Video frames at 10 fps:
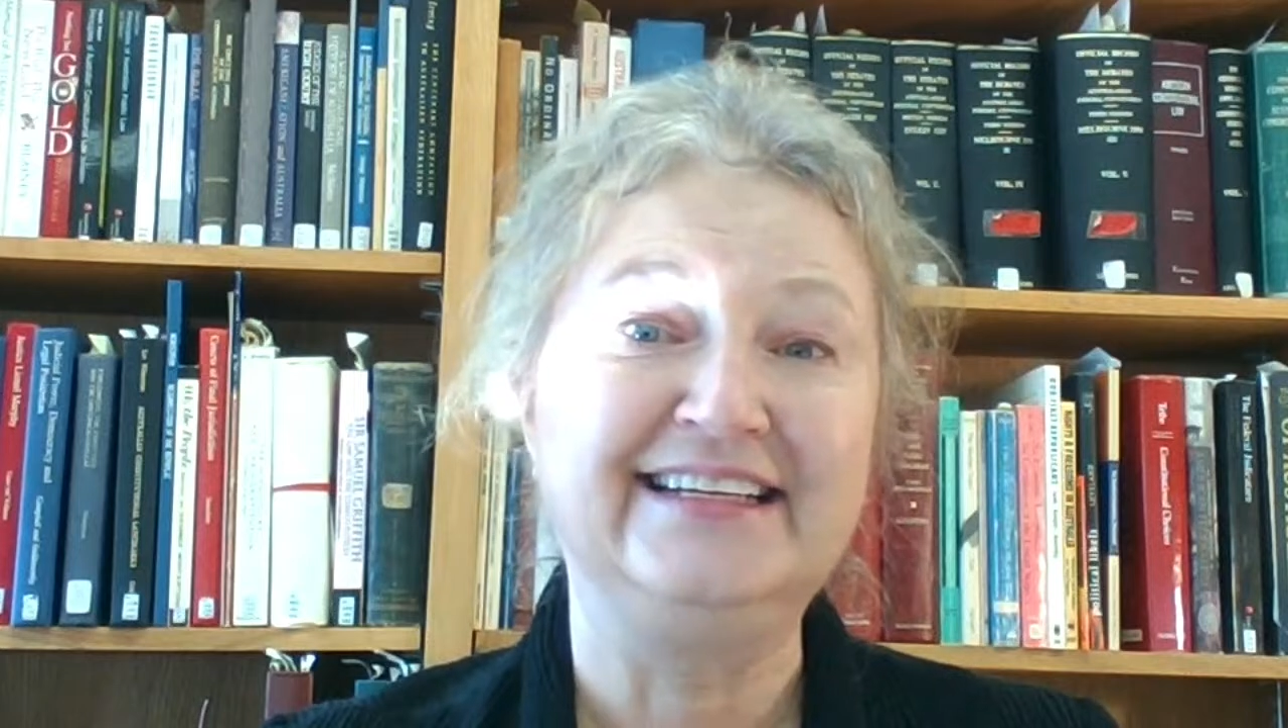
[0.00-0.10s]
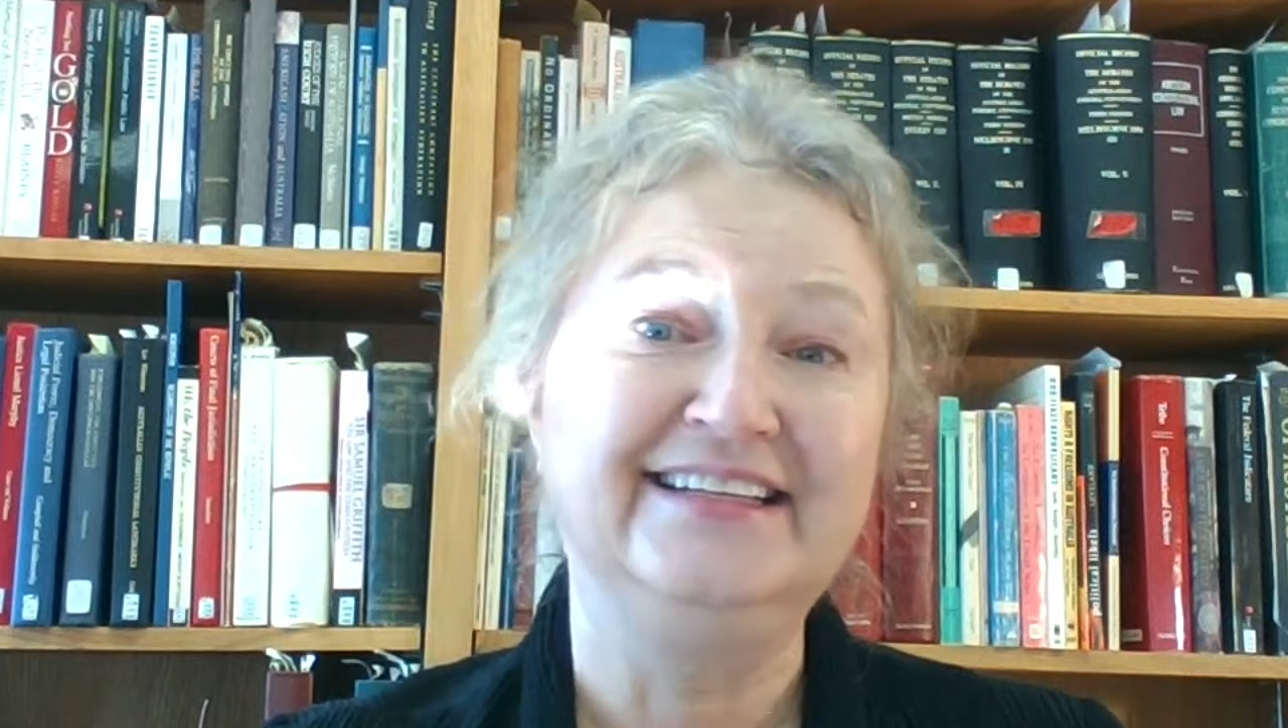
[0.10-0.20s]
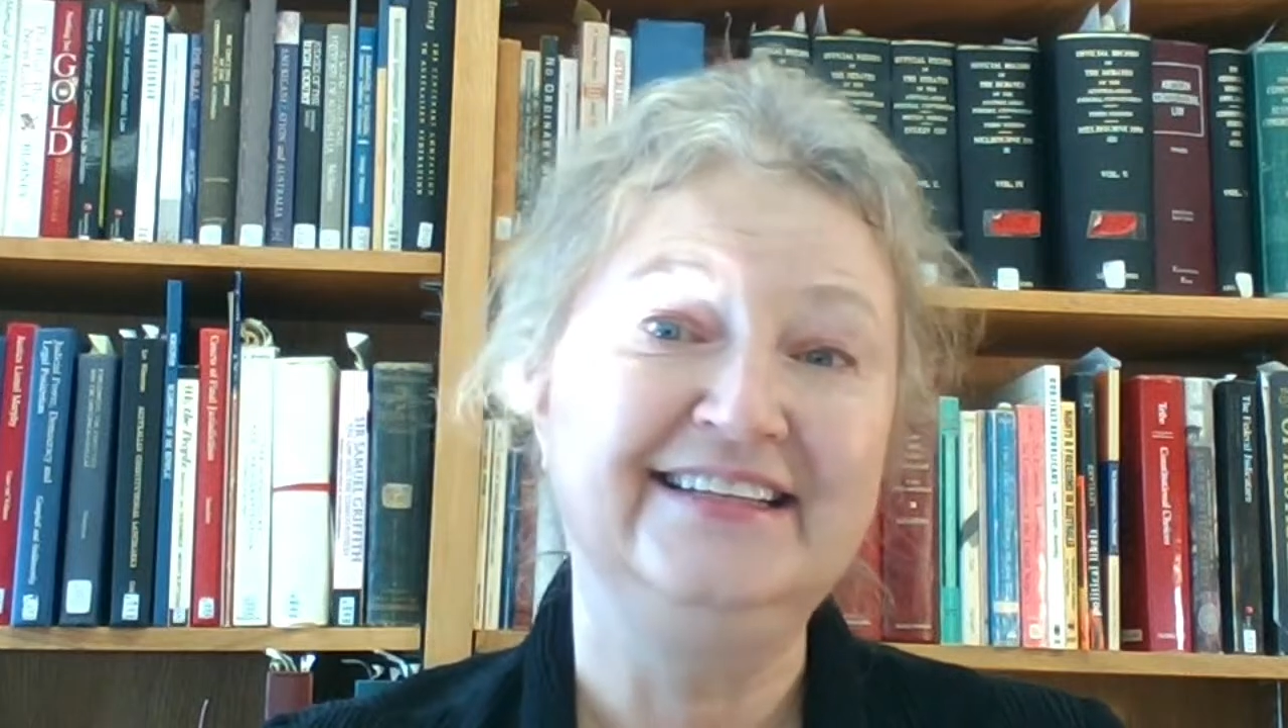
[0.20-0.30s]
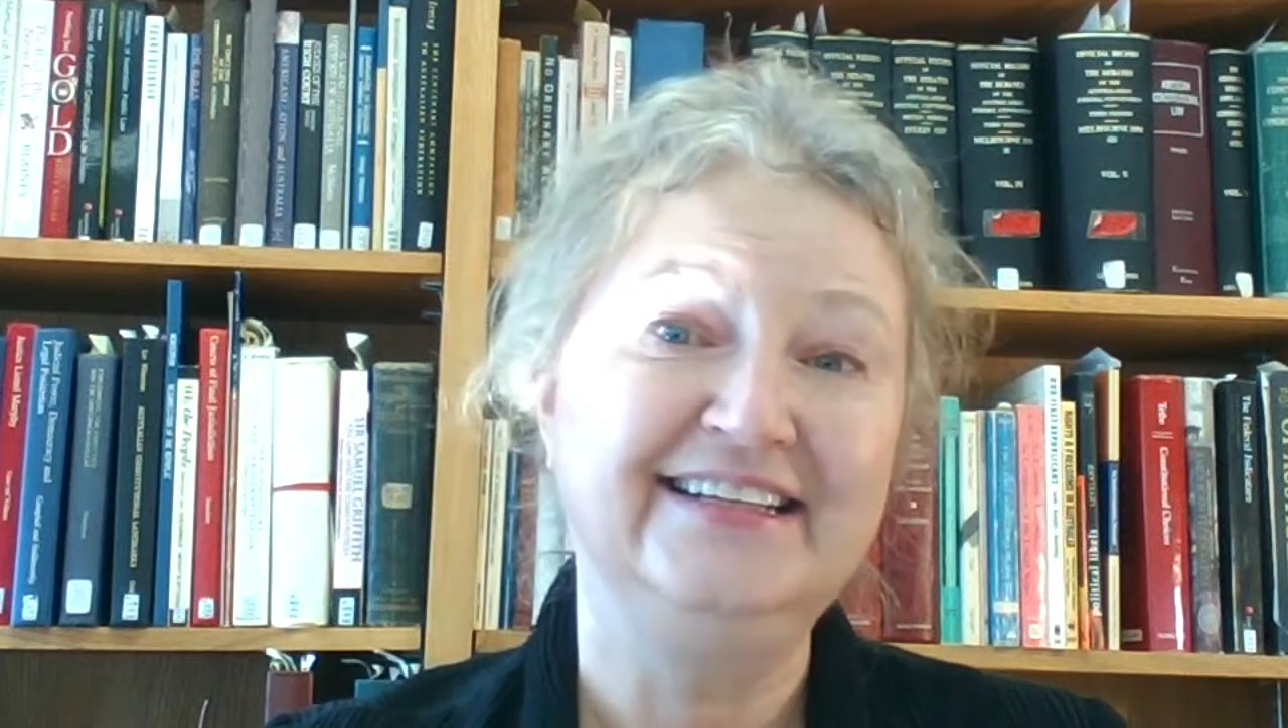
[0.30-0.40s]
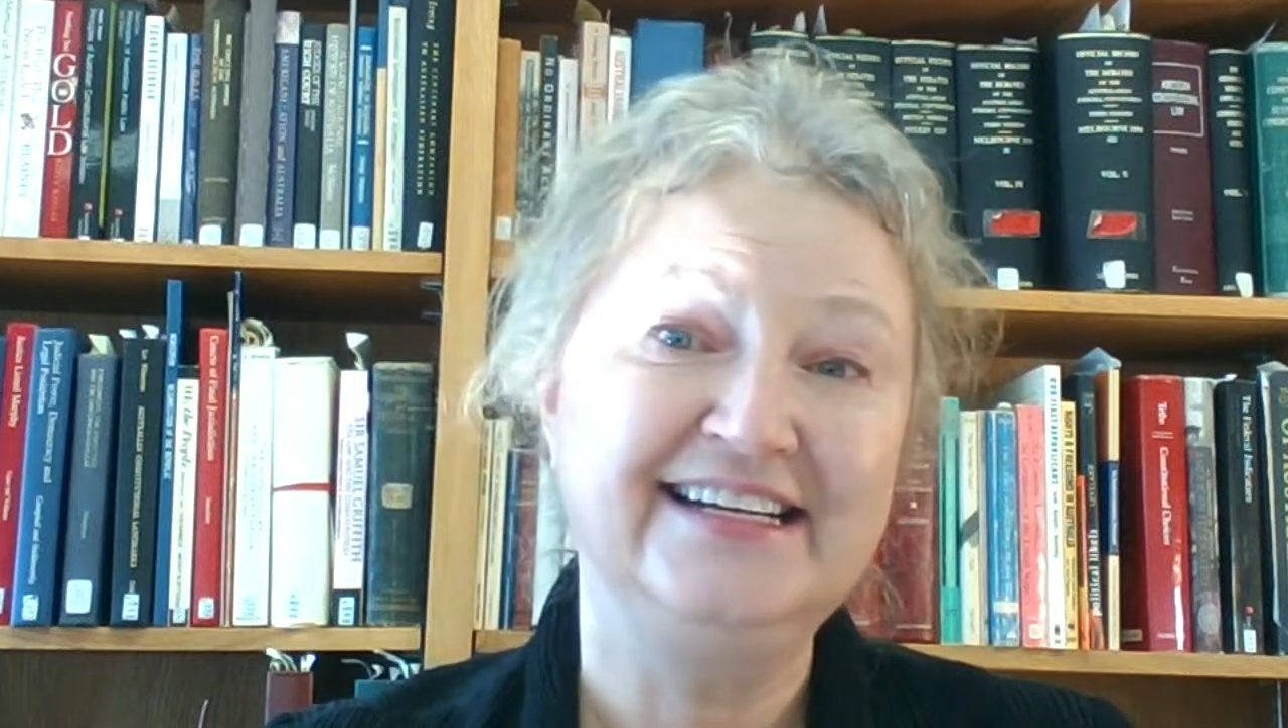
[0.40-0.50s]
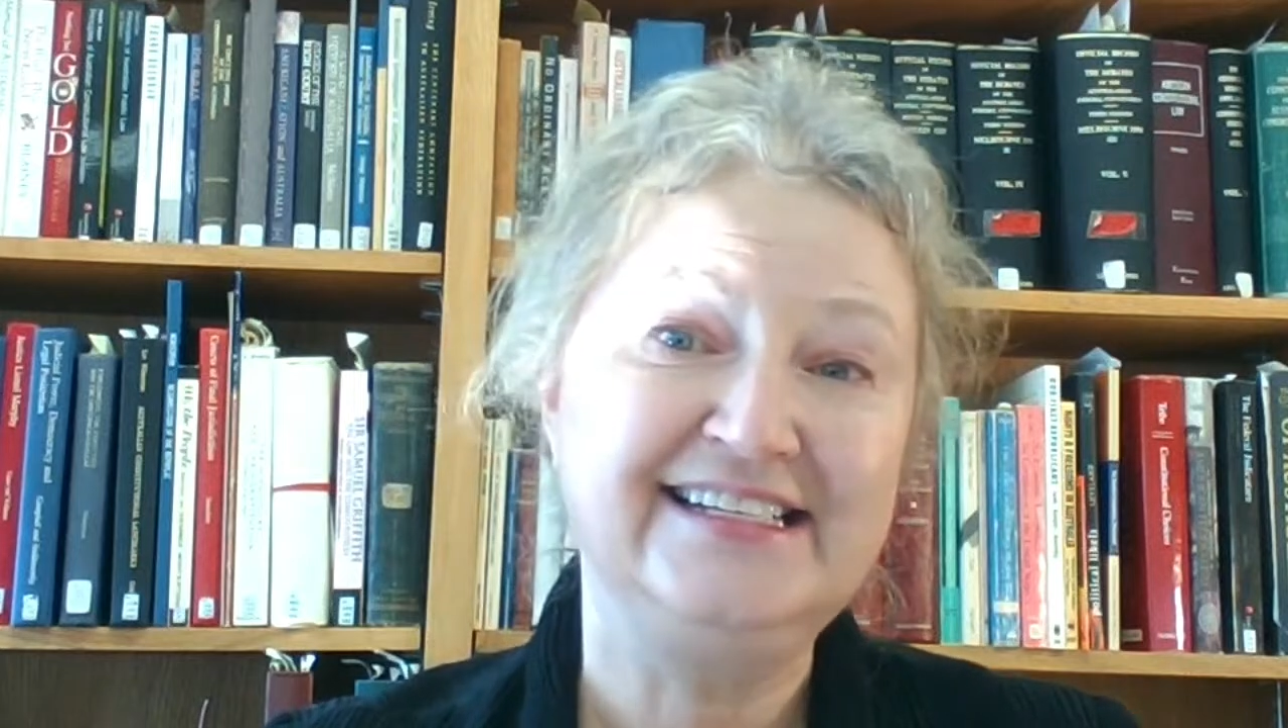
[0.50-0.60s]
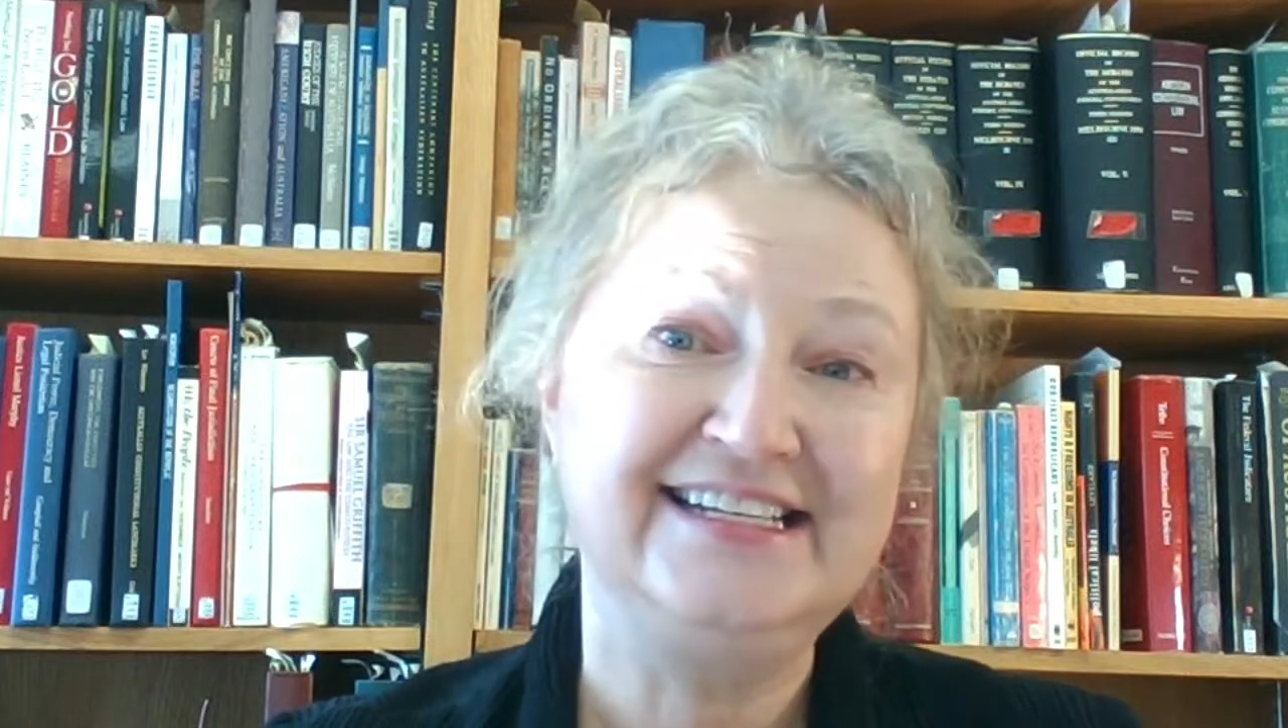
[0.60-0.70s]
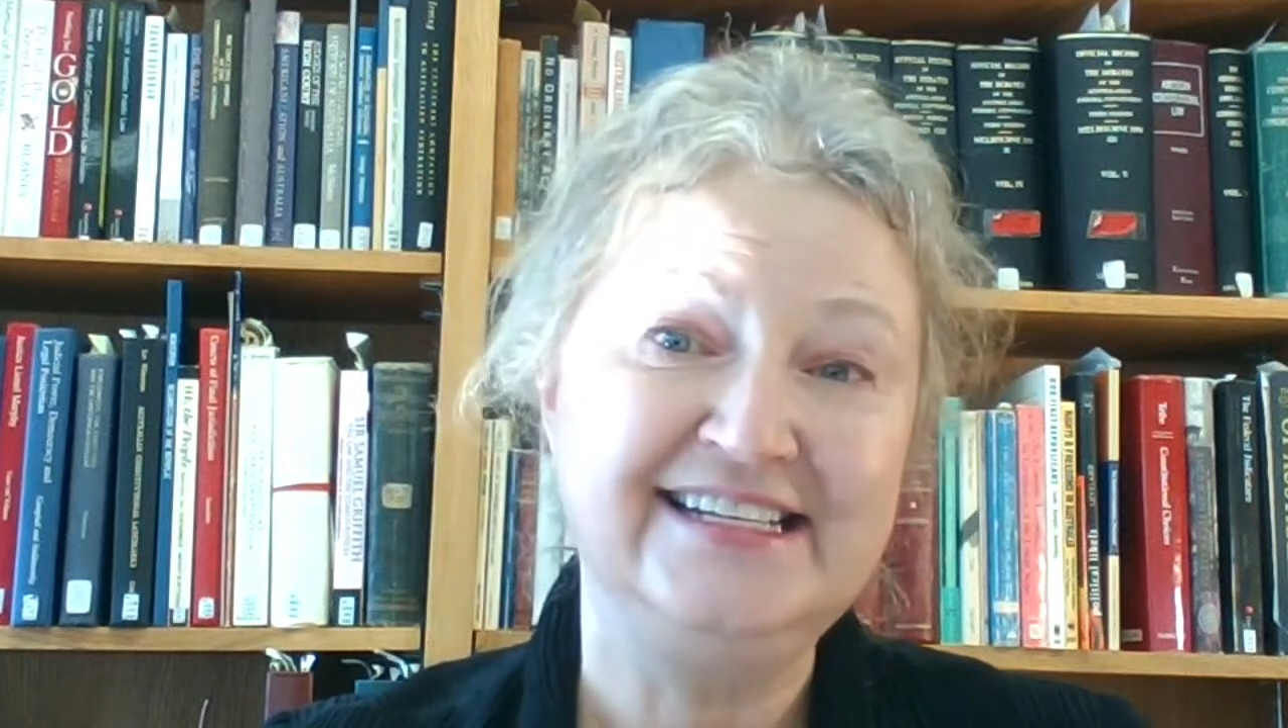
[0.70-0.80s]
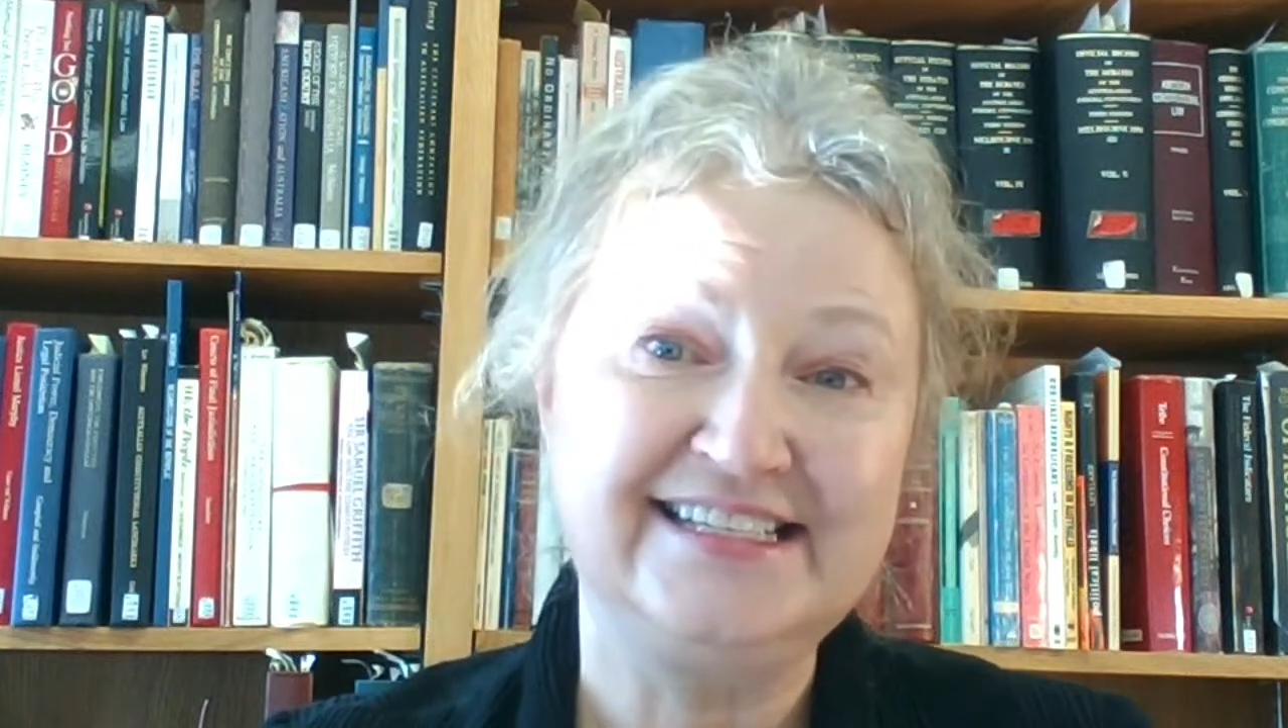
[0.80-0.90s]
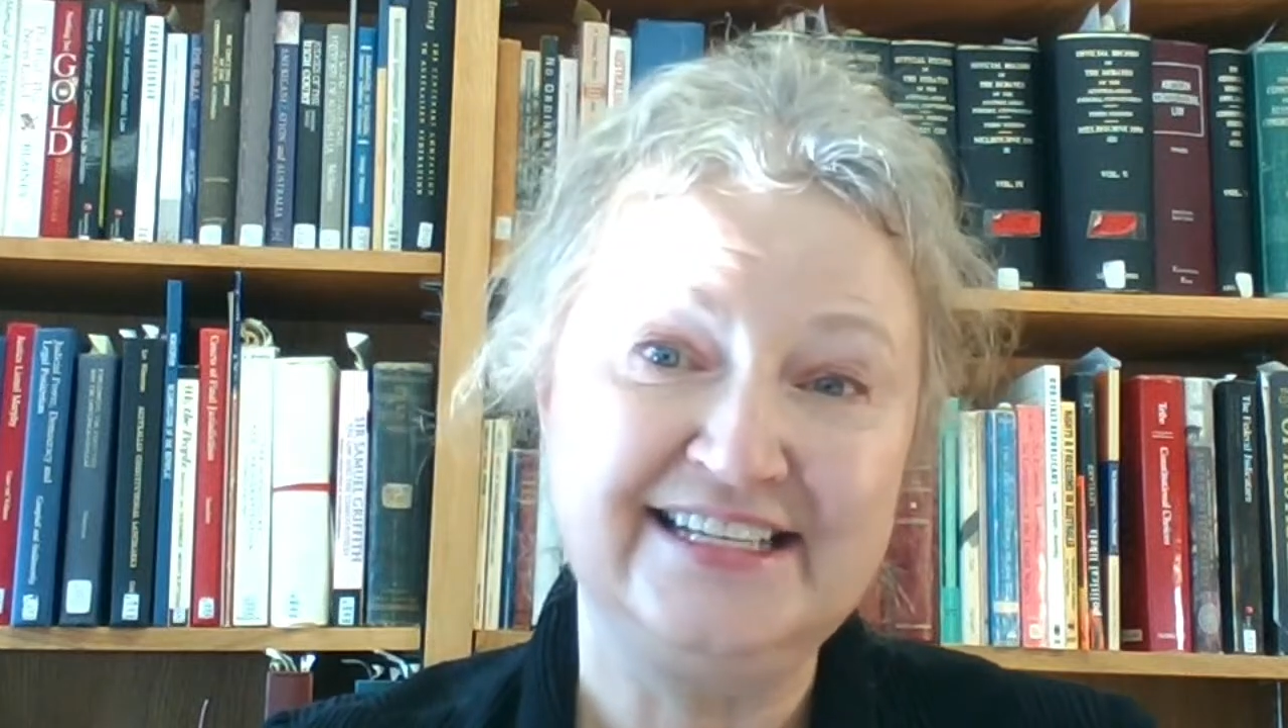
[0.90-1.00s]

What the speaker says: in the 19th